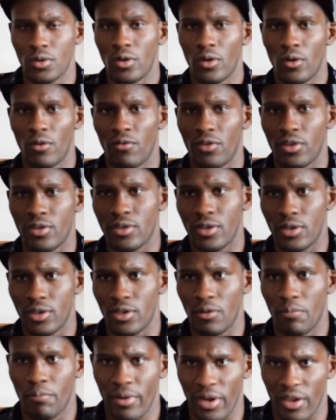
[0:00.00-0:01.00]
Obviously
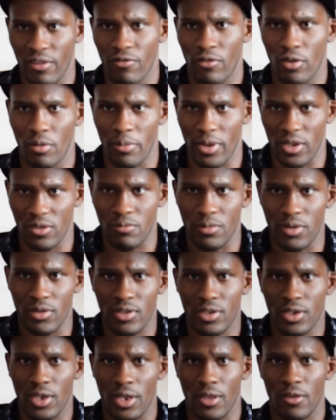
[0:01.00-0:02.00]
the platform has been
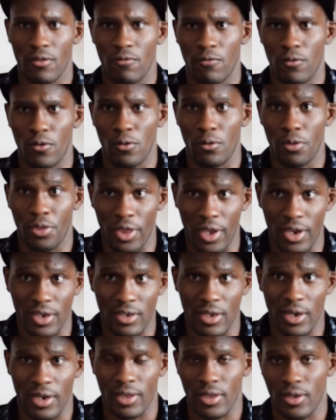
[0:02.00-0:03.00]
set for things
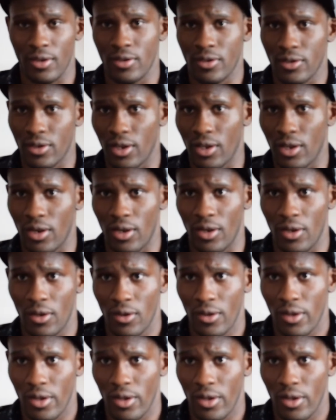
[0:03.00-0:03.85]
like this, and